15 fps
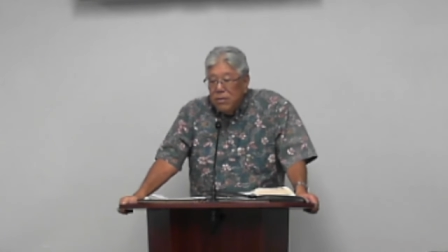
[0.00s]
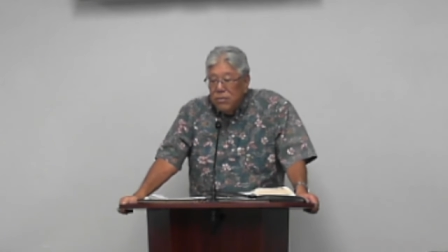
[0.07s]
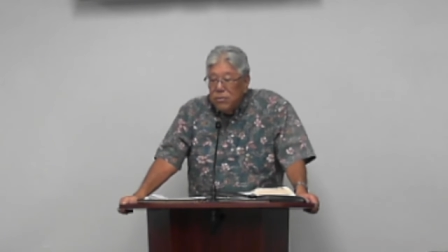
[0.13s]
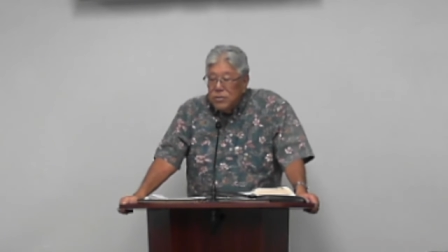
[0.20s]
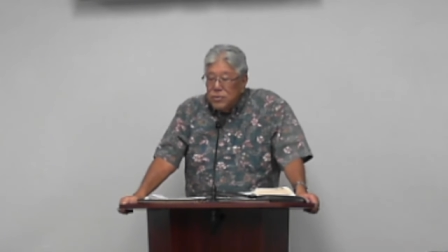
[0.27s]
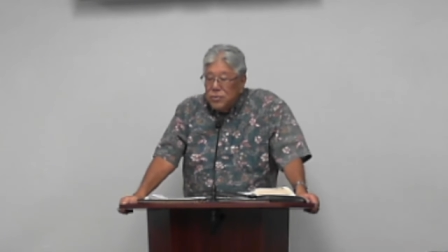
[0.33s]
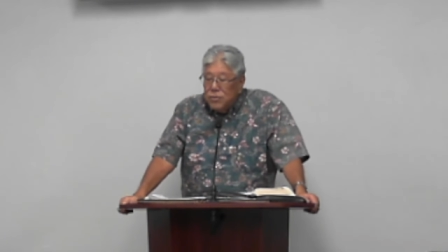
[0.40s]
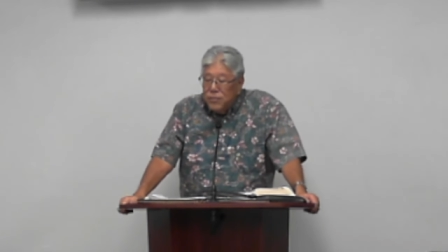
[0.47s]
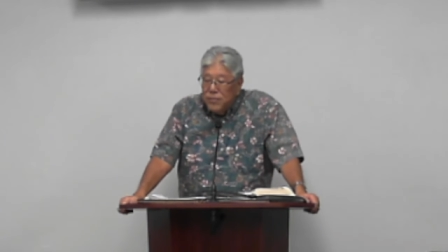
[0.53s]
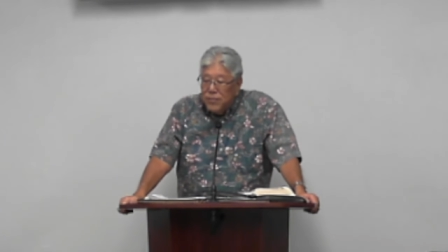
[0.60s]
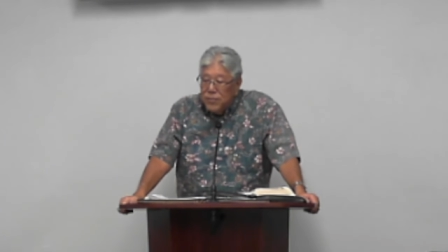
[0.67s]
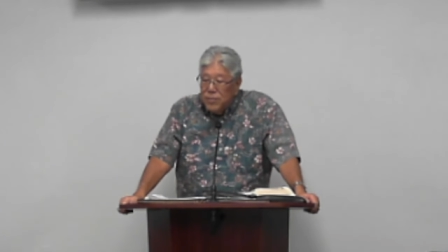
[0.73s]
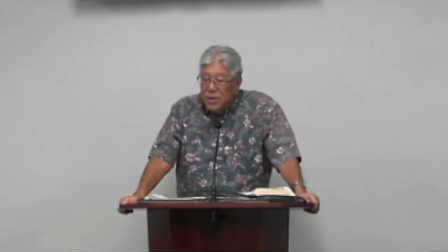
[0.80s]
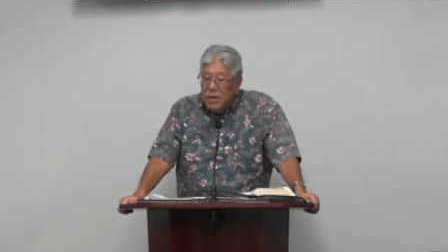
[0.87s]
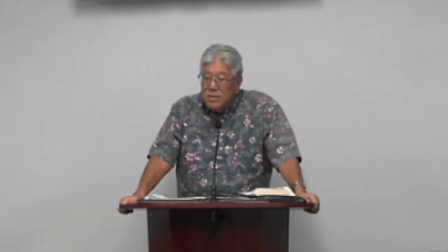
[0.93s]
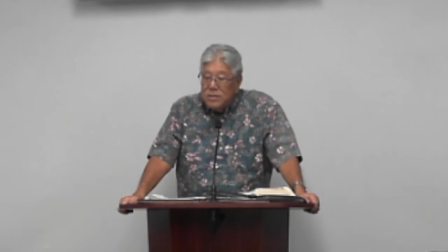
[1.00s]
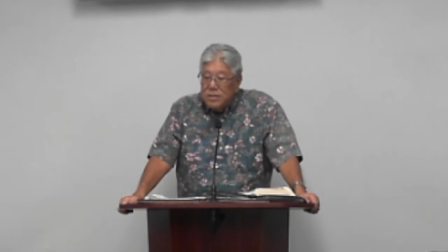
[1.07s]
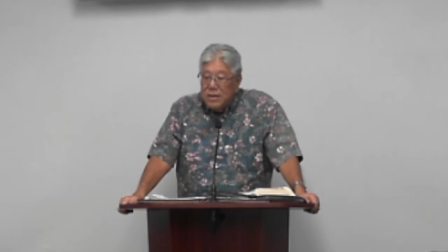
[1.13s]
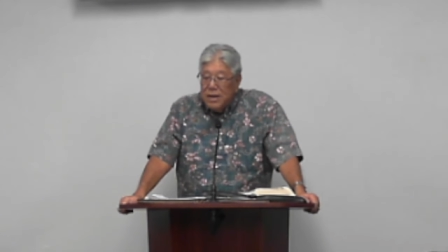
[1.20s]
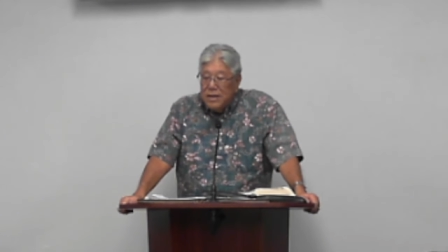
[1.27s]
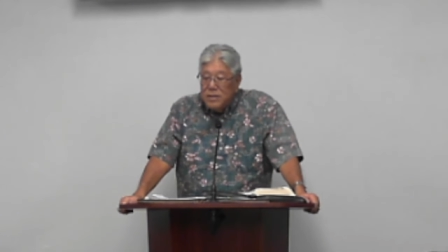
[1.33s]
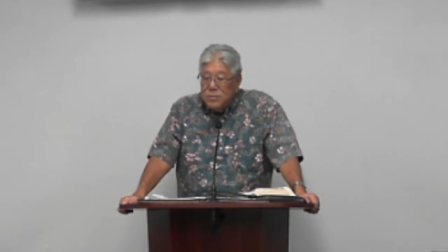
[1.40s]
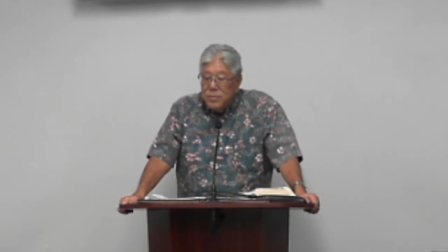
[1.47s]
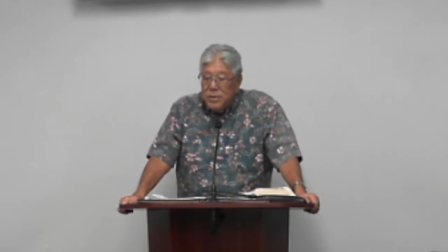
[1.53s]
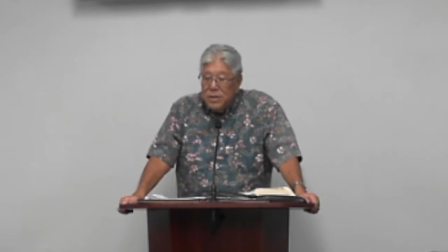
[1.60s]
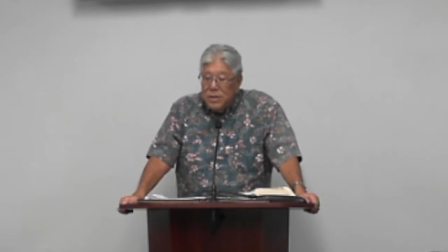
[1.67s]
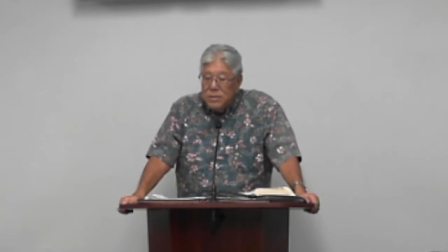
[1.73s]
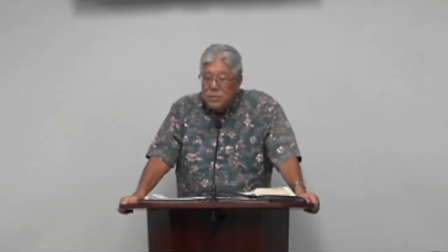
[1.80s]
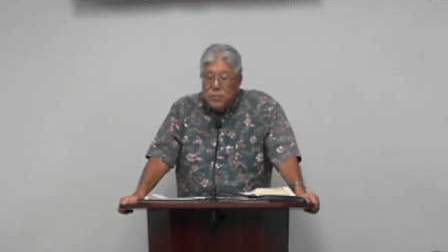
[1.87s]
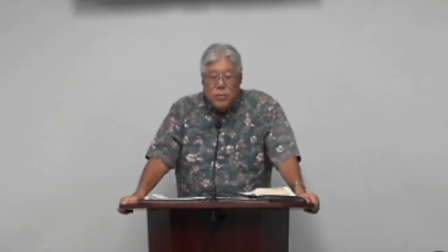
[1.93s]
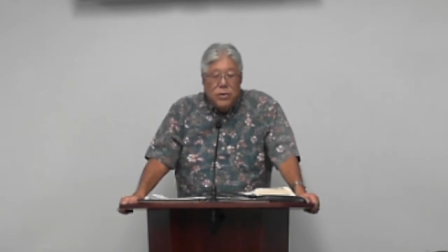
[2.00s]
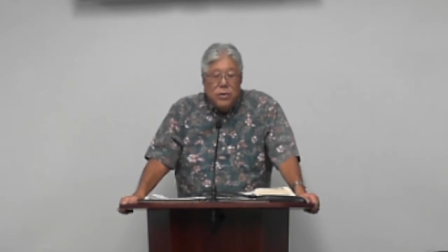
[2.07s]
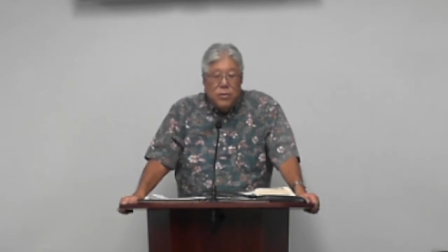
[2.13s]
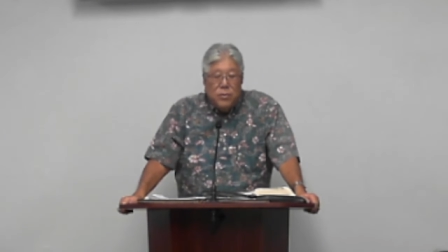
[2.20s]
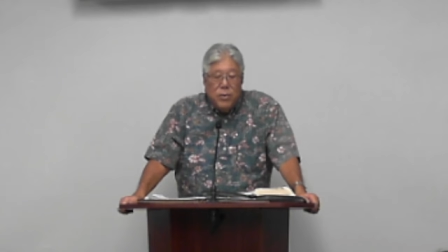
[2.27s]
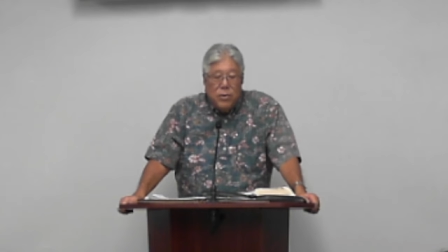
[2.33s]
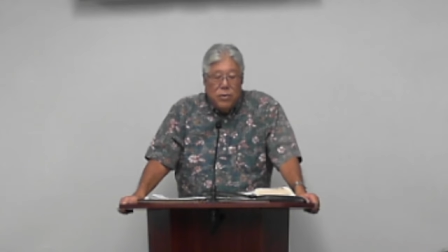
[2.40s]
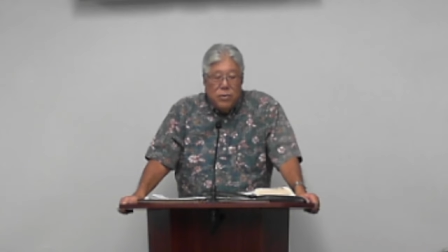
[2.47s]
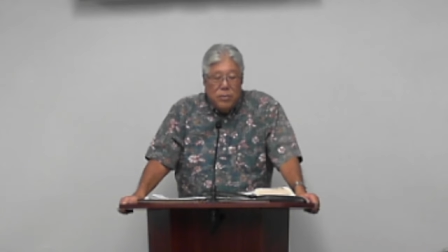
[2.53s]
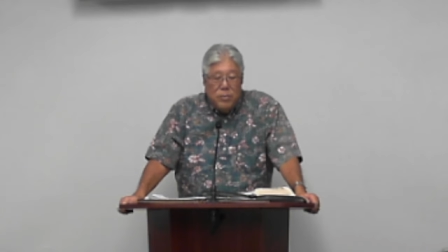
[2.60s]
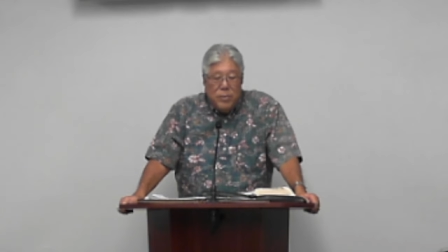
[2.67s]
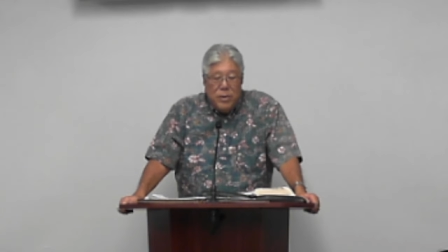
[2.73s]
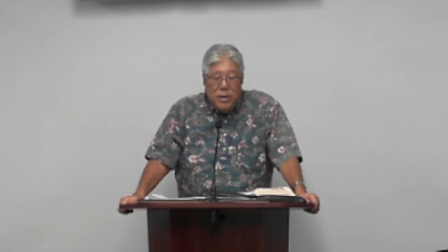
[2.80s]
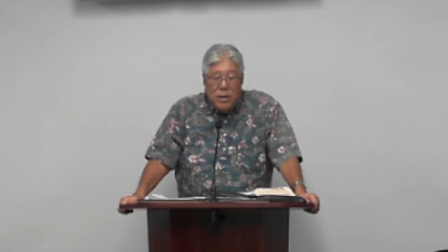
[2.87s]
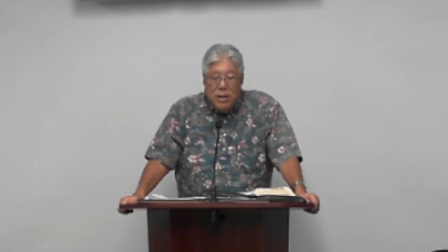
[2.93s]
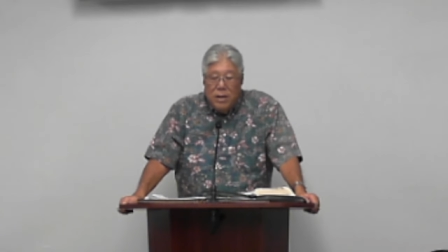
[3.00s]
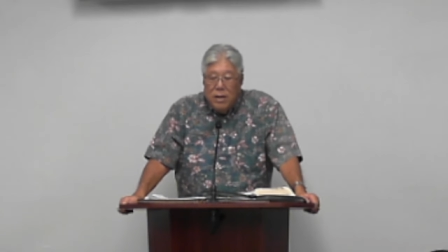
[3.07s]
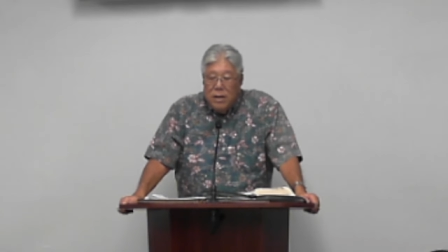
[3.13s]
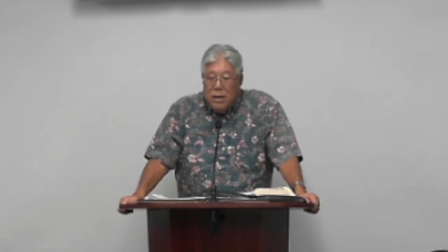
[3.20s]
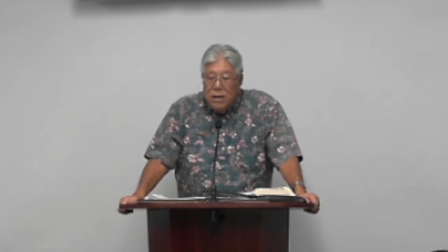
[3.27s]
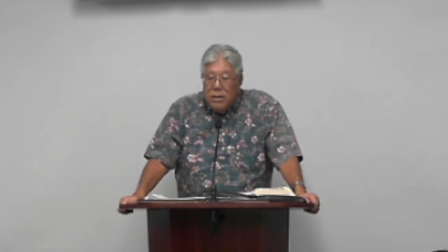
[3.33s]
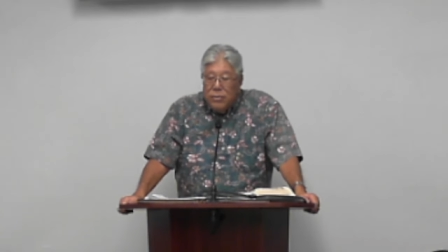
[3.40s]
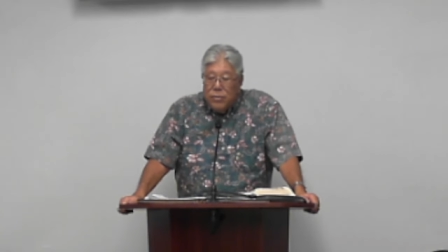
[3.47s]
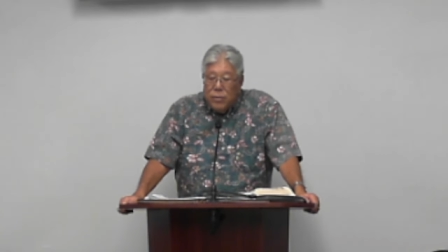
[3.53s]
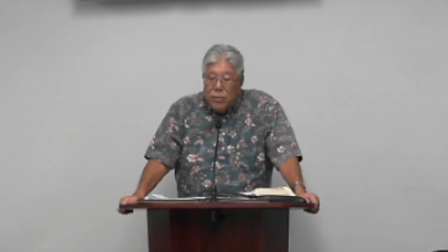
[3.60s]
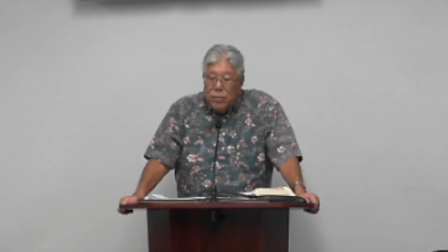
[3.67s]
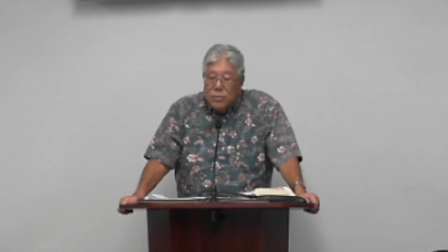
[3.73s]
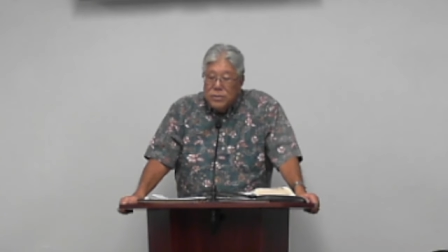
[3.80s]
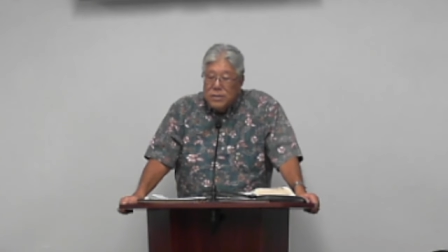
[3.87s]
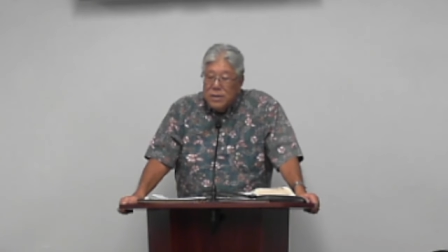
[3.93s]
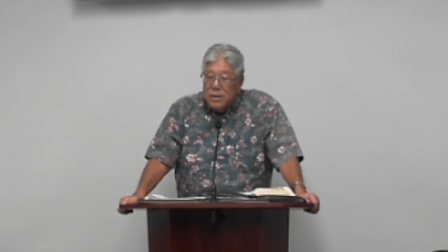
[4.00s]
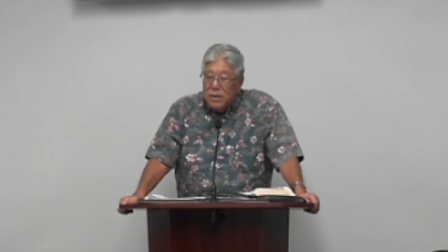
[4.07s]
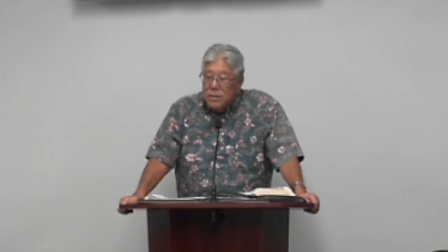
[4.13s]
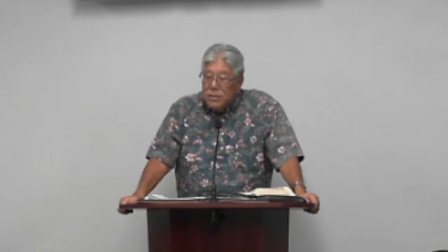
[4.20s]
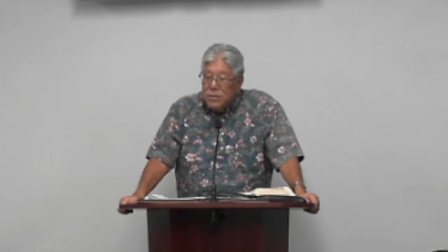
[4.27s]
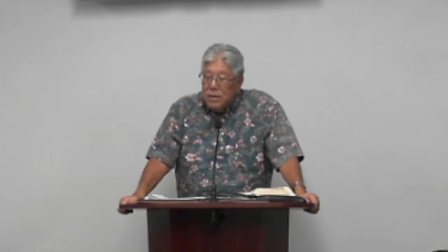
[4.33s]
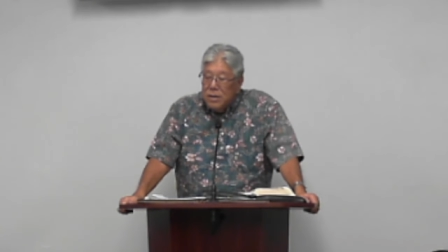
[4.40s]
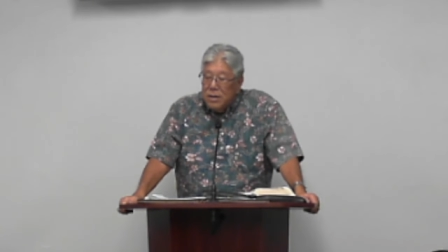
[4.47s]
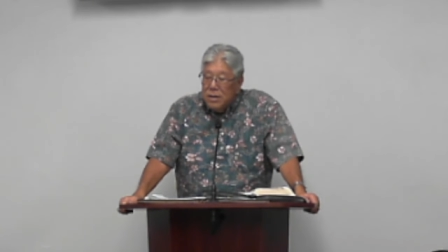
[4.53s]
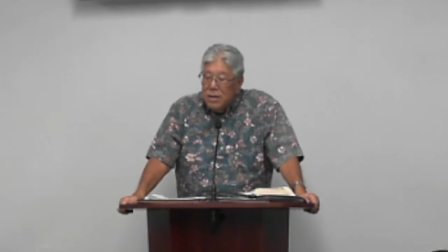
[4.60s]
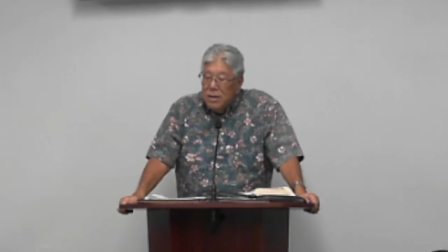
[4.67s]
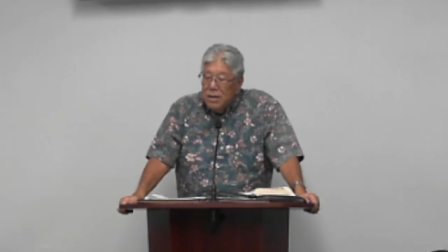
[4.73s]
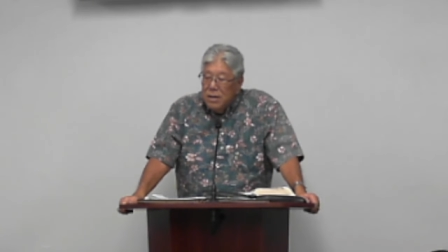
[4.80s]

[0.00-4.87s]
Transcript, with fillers: you know, it's good for us, guys, because, we, you know, we're going to be those that are uh,